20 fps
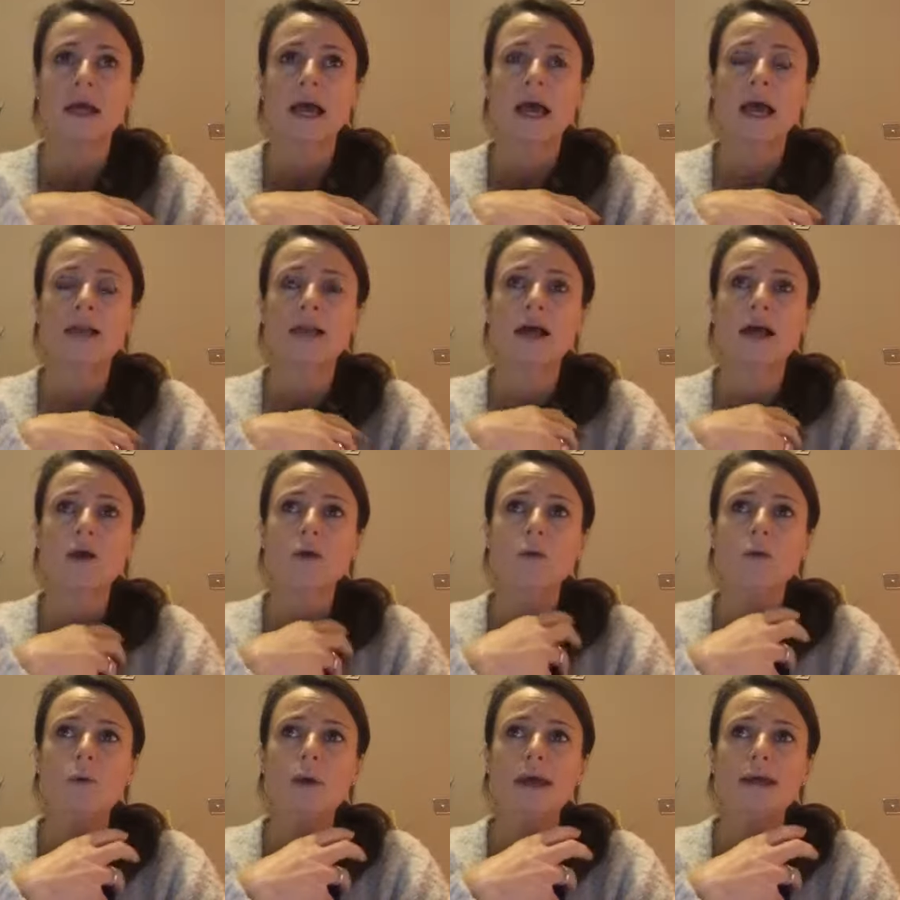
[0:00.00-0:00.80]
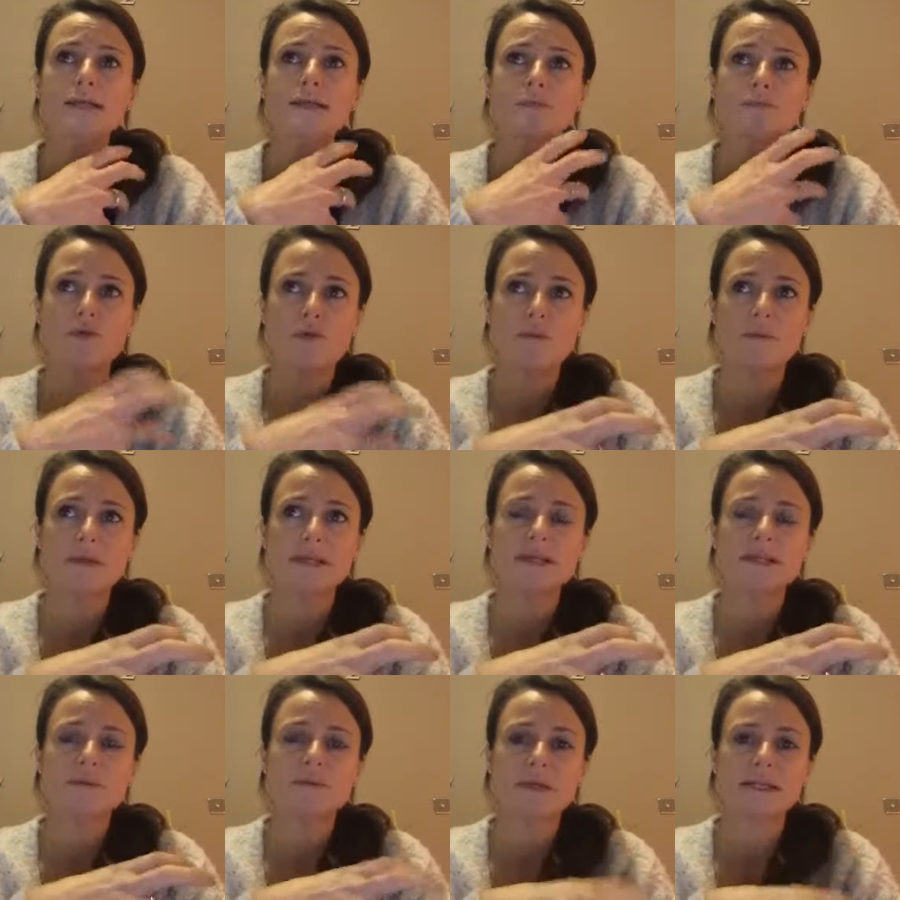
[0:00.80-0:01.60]
And I always
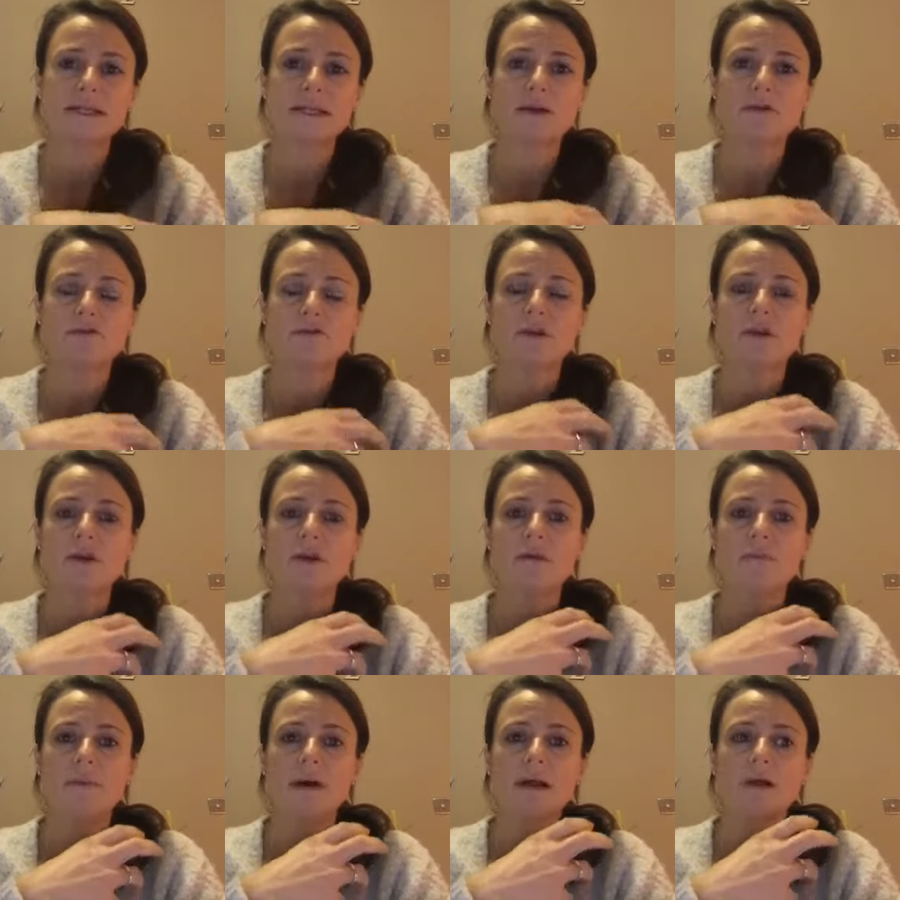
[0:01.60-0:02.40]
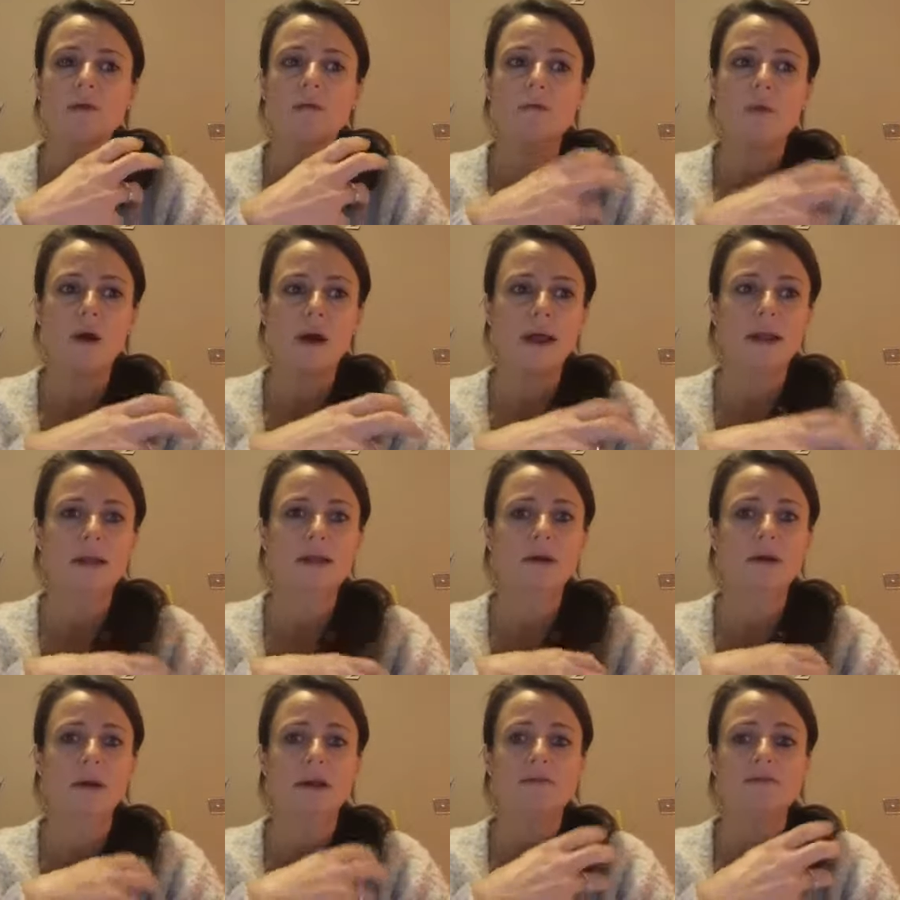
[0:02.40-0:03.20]
promised myself that no matter what I
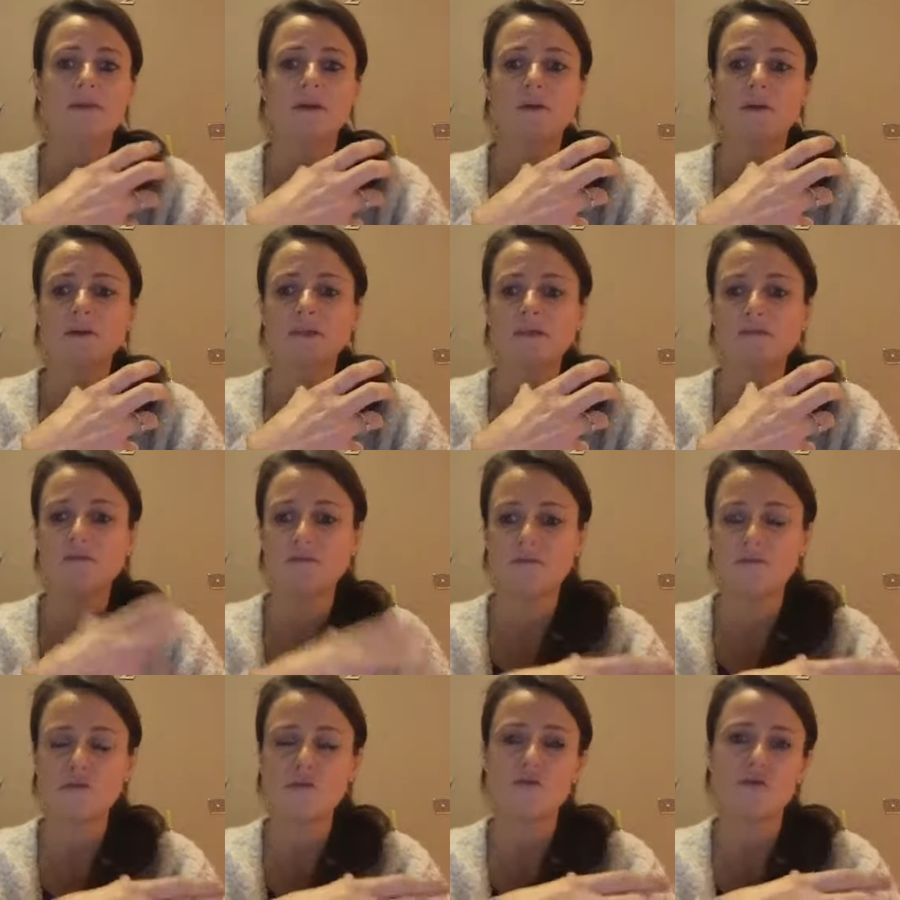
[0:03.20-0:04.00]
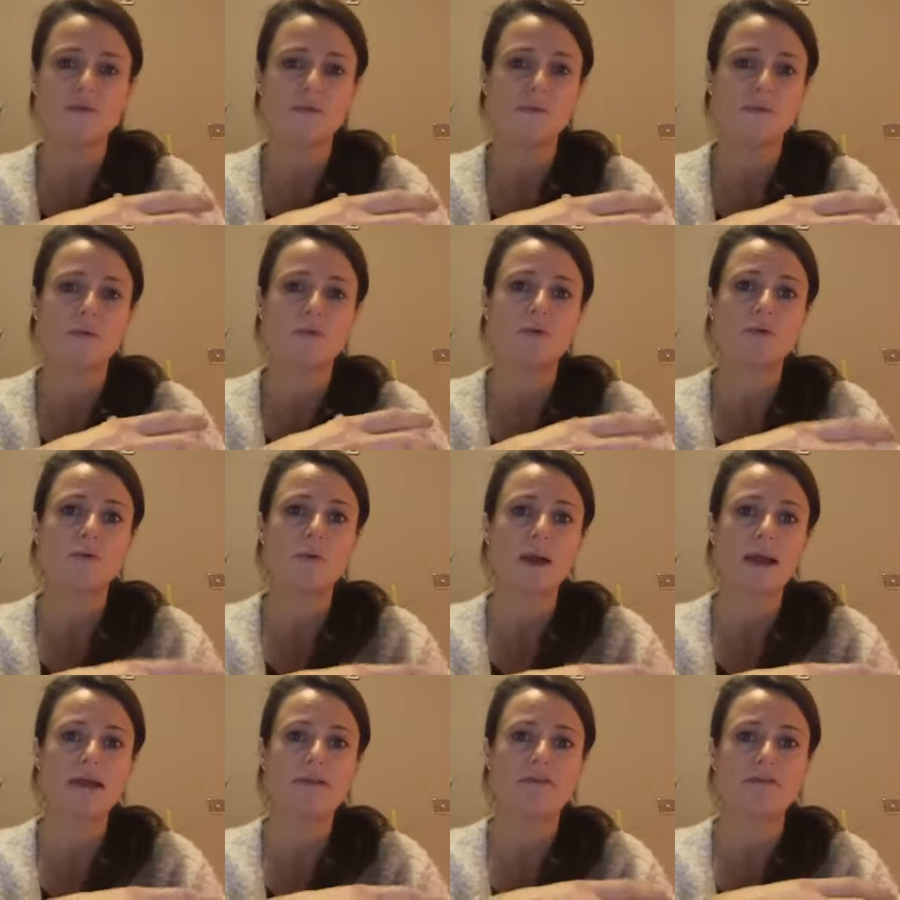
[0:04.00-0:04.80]
learned, if there was a forum or a
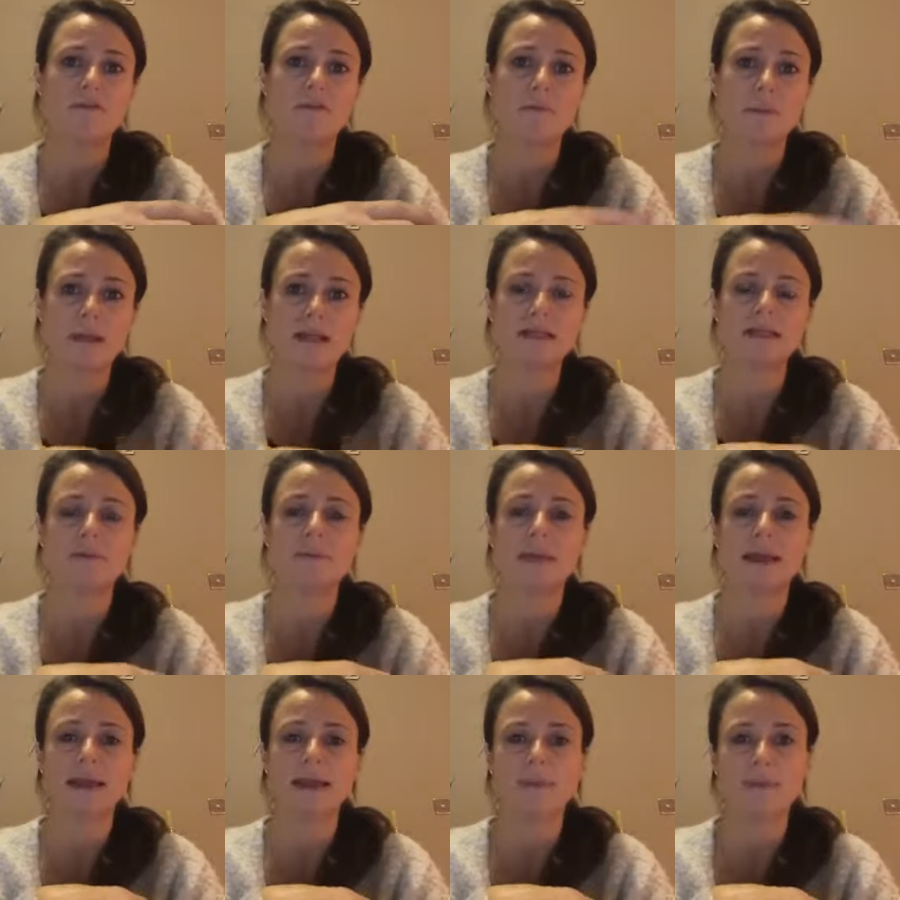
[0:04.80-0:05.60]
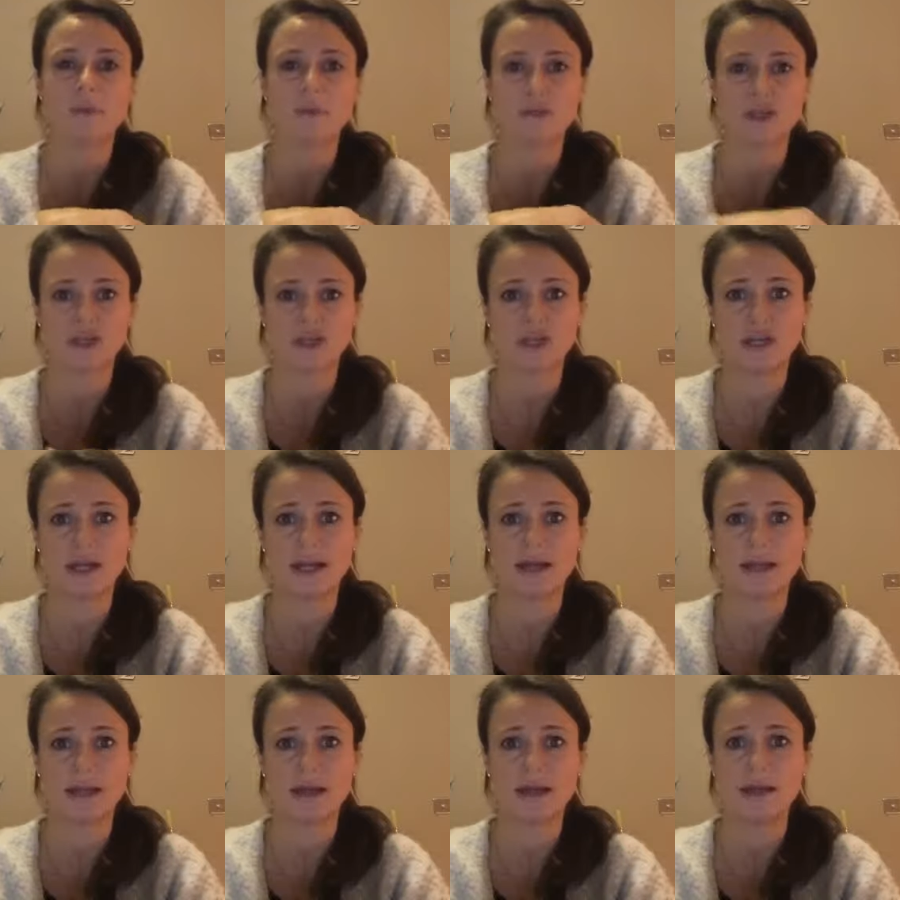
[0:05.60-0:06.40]
way for me to be able to
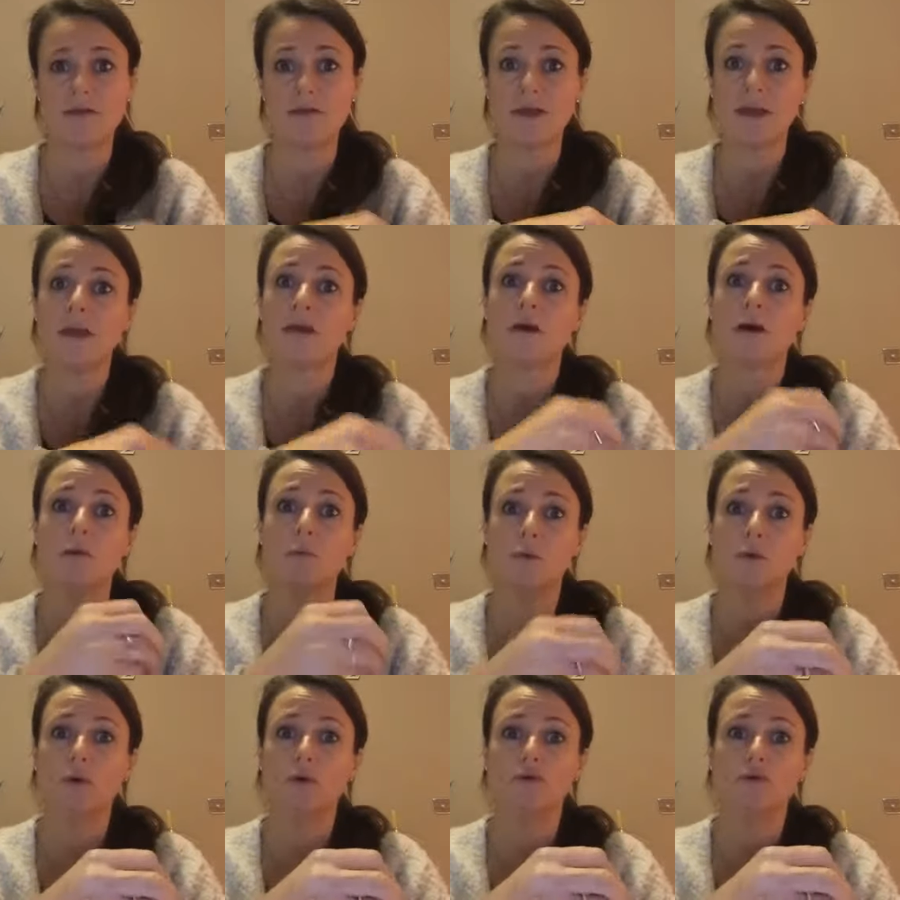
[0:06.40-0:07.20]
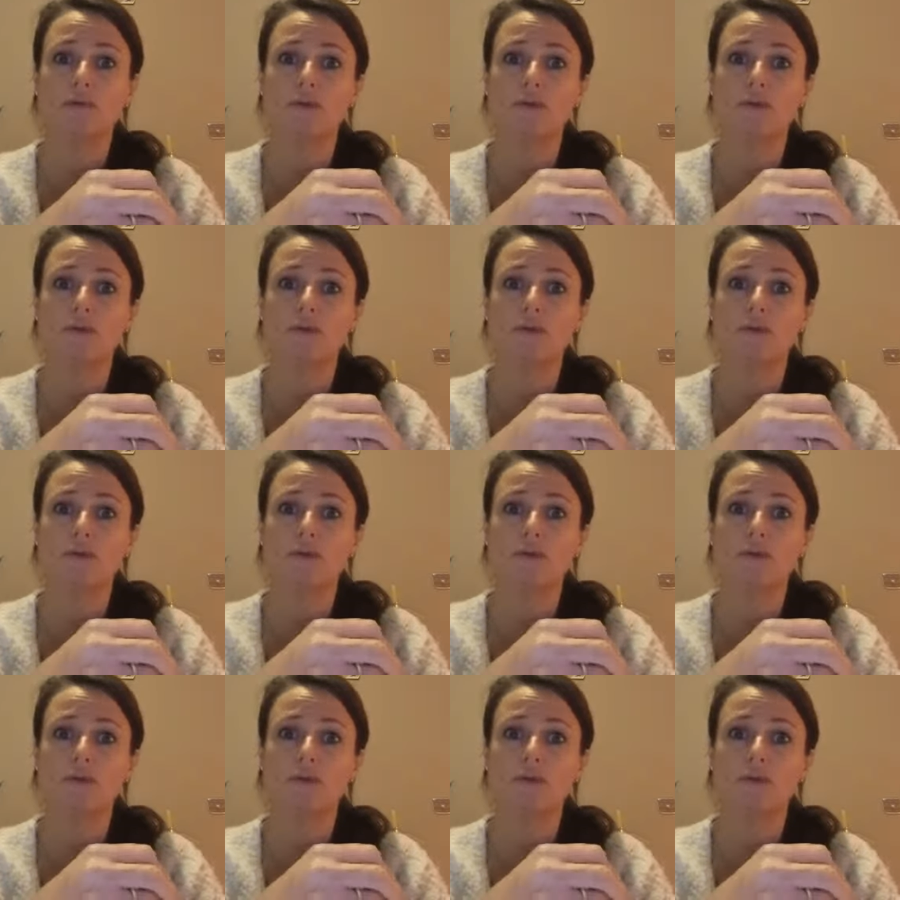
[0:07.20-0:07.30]
share that, then I would,